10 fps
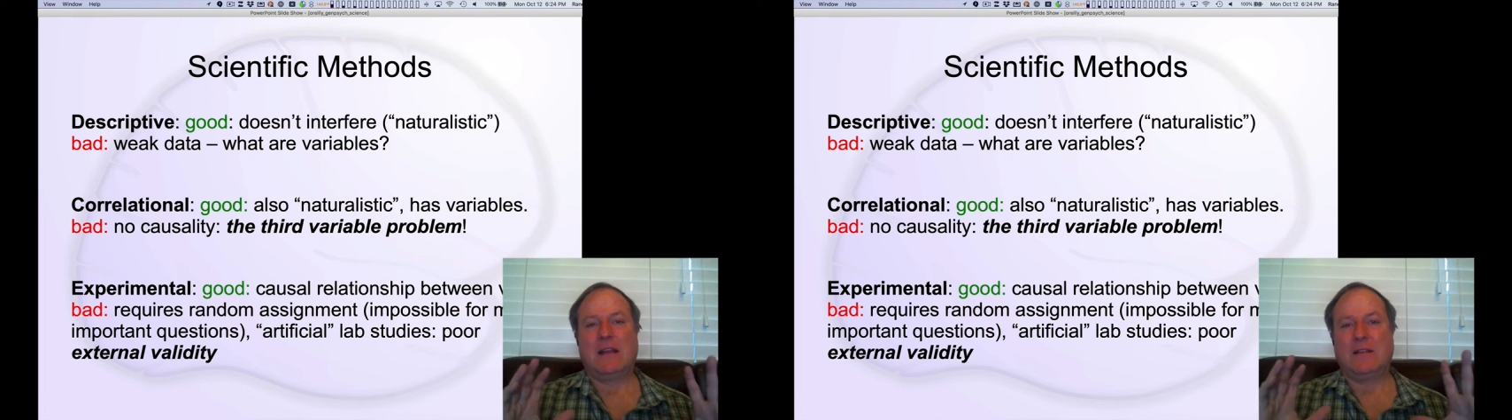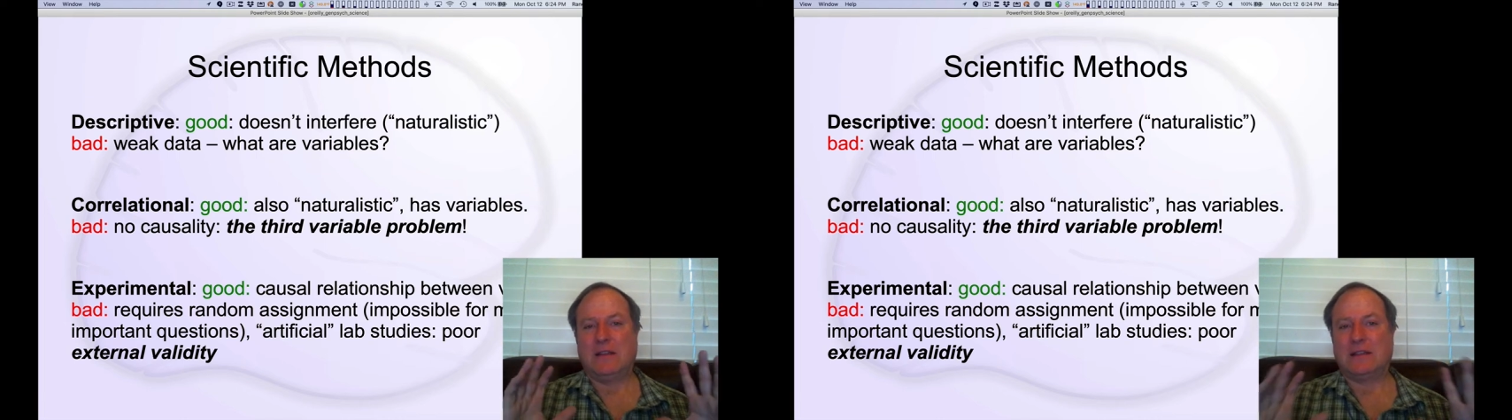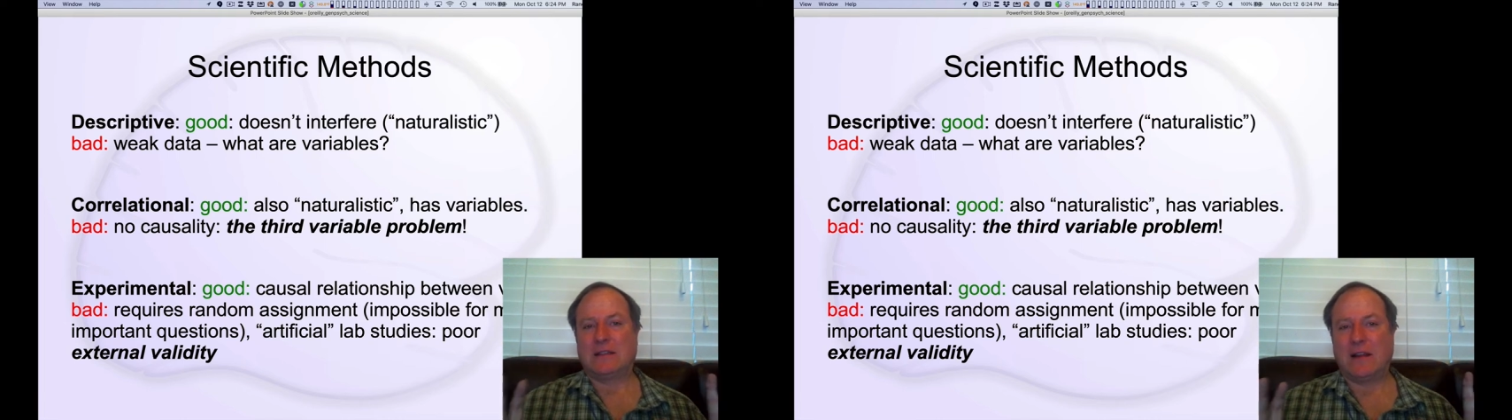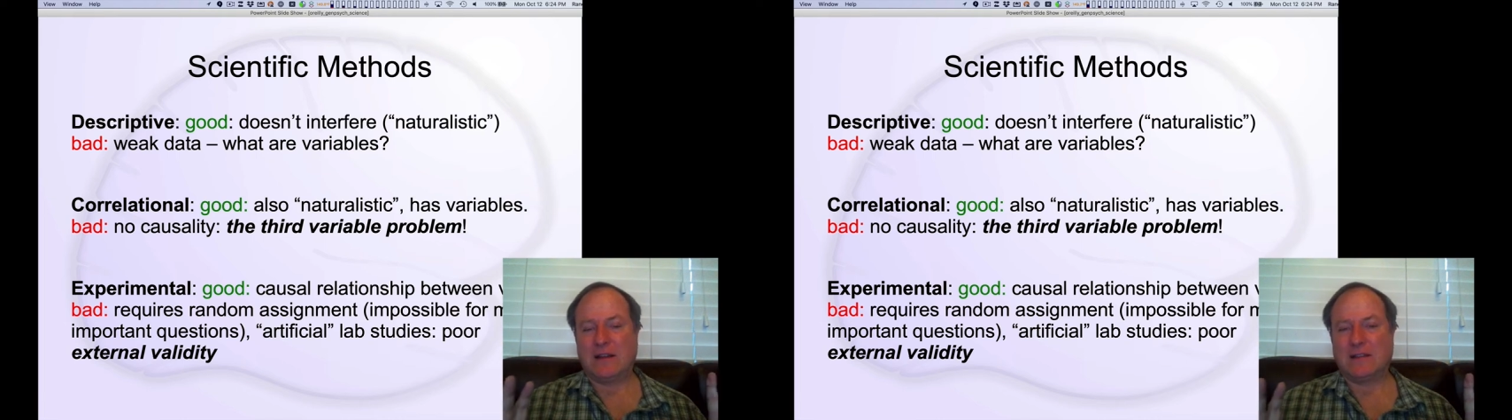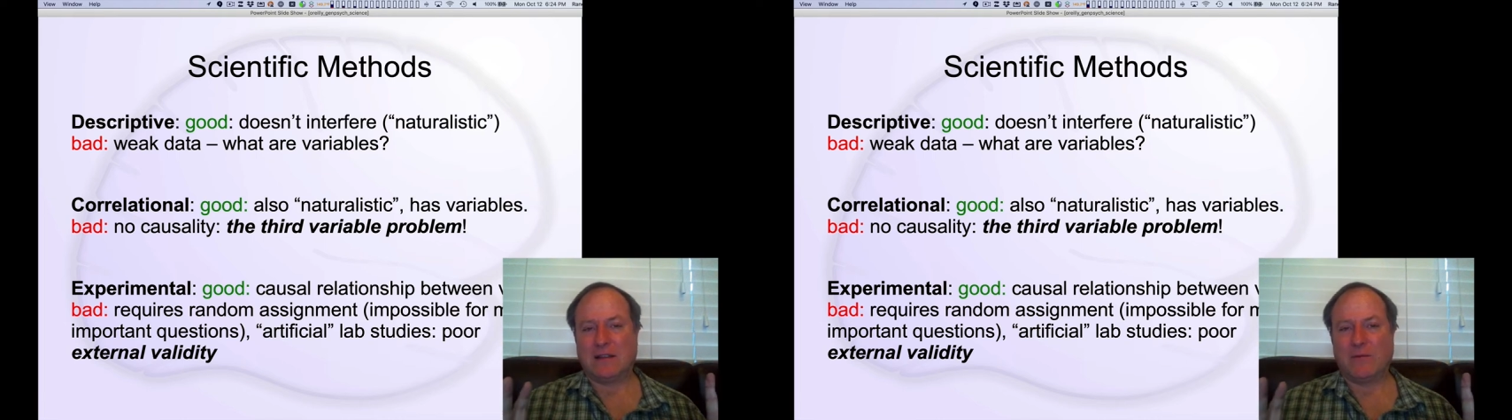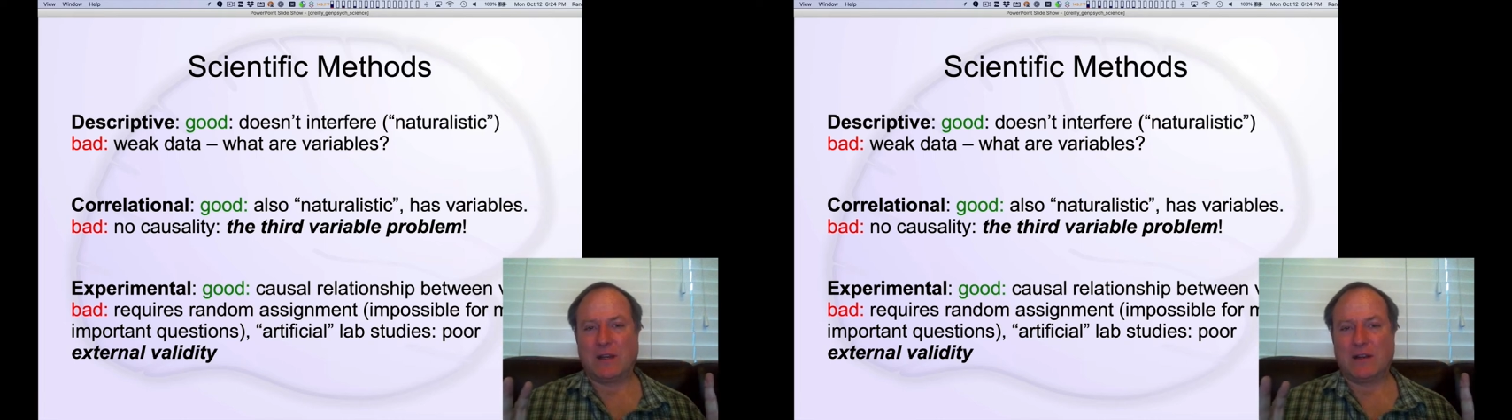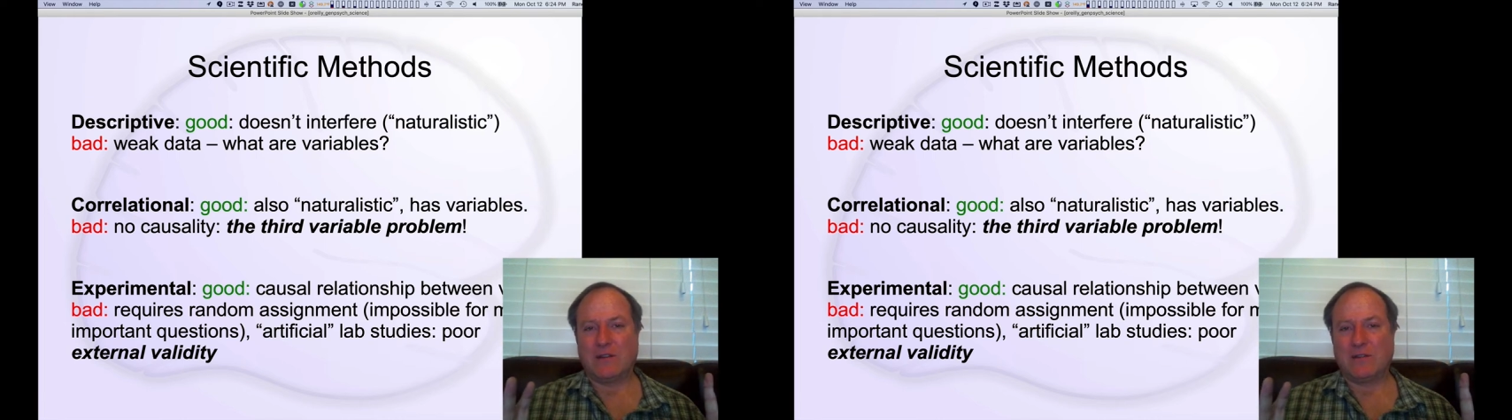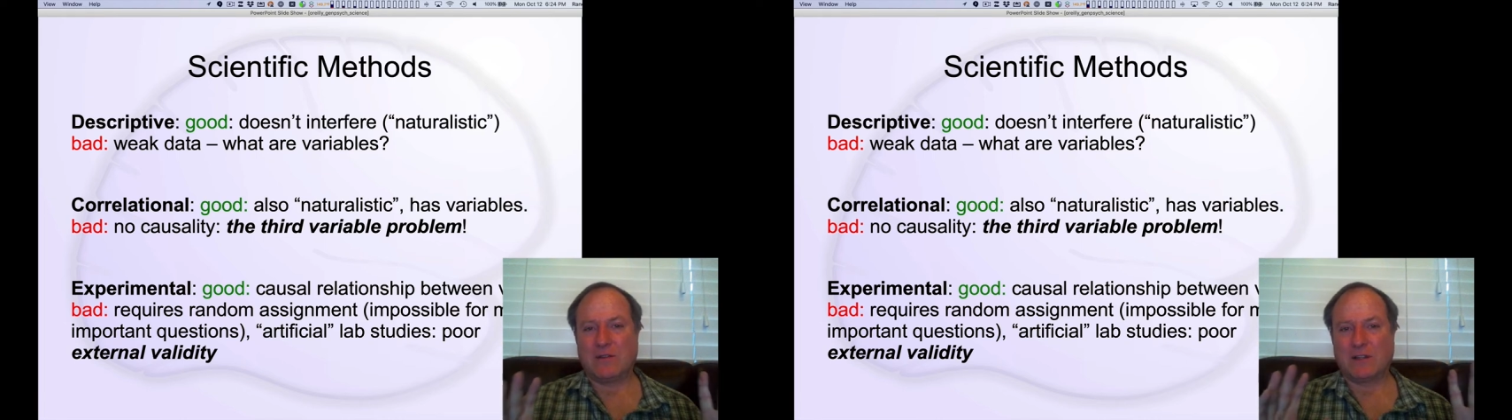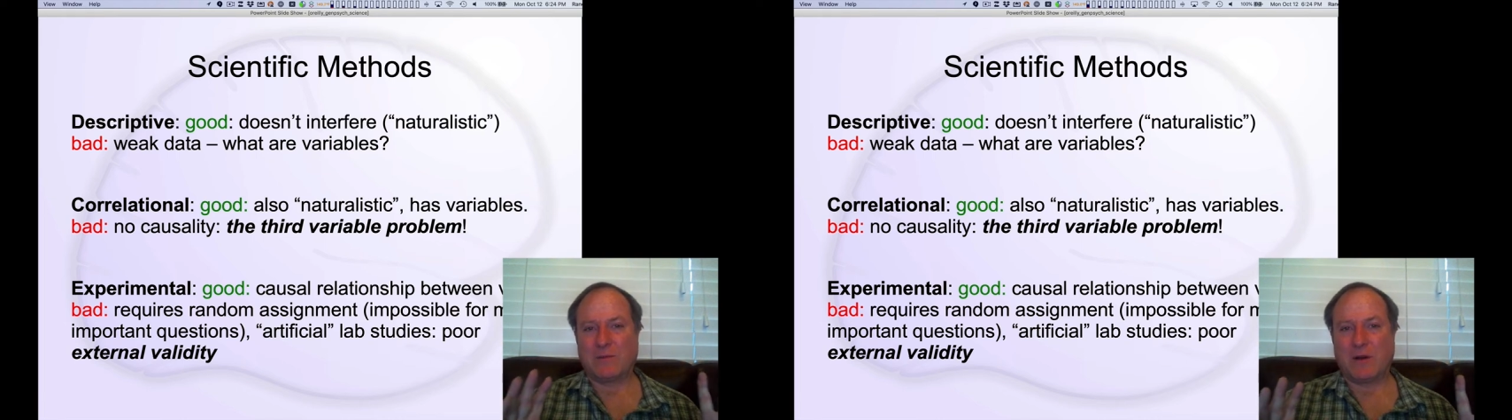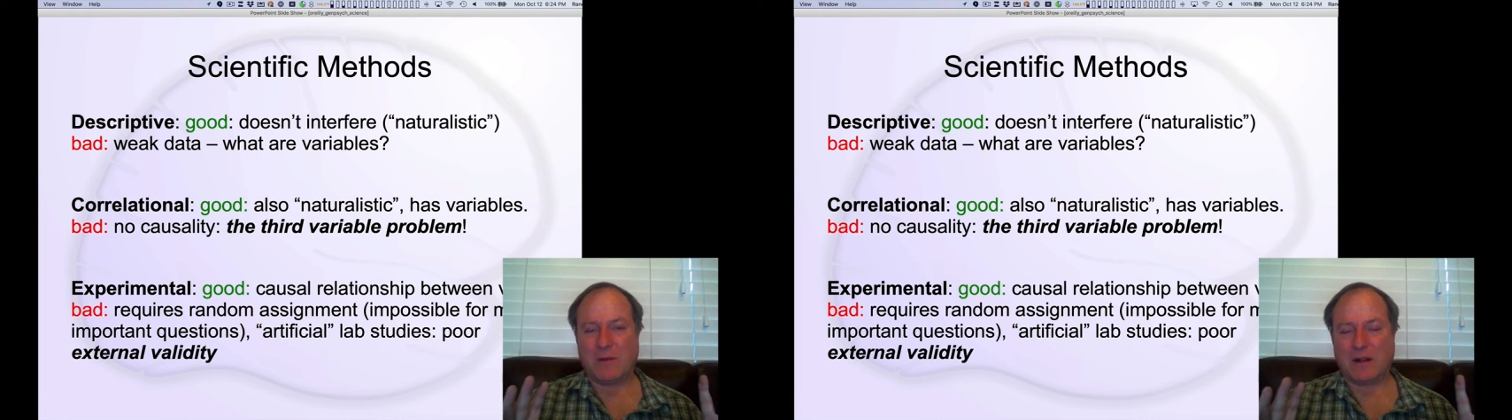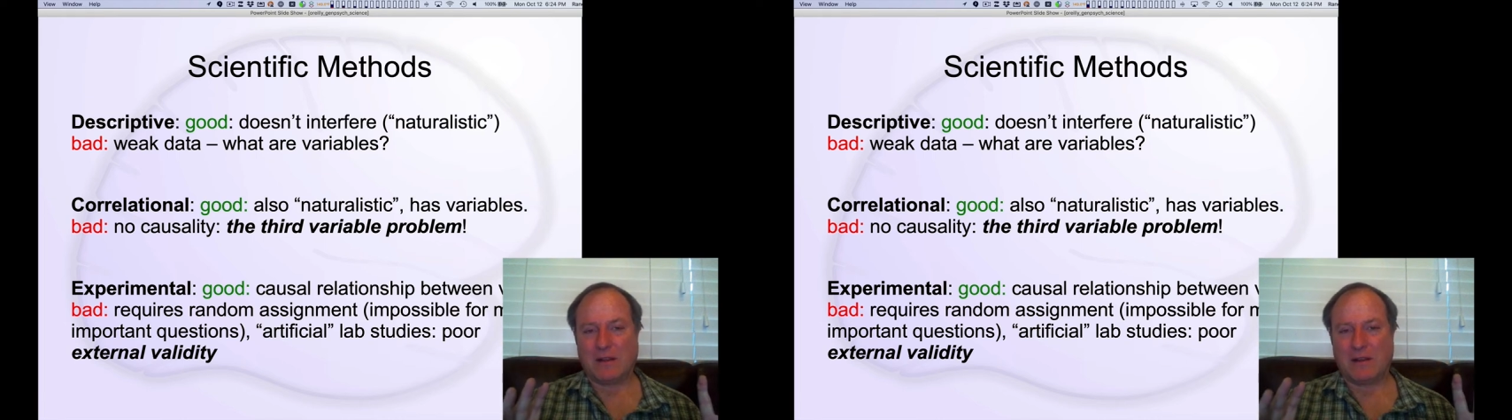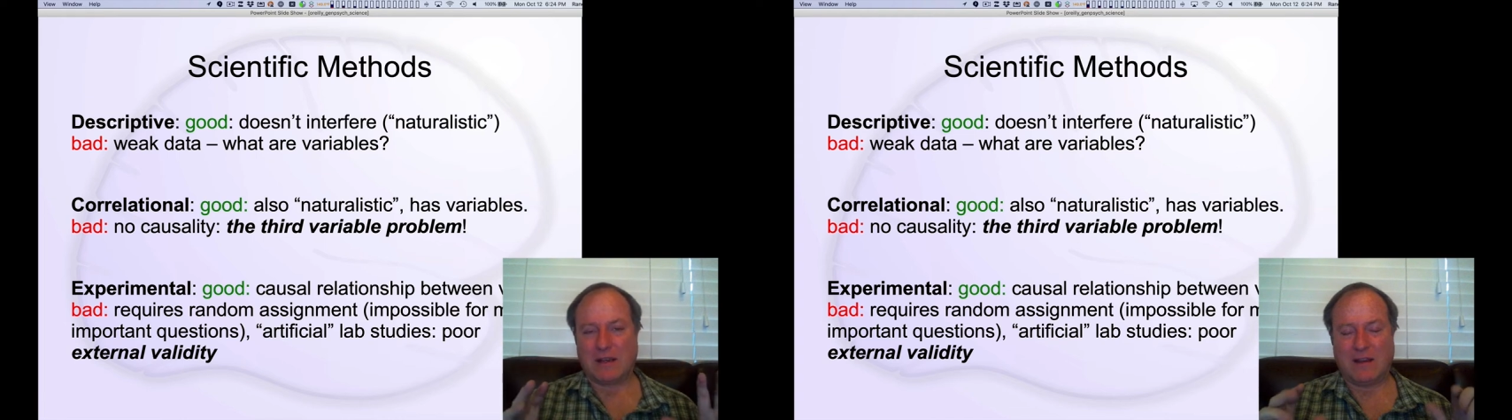These studies that we can do experimentally that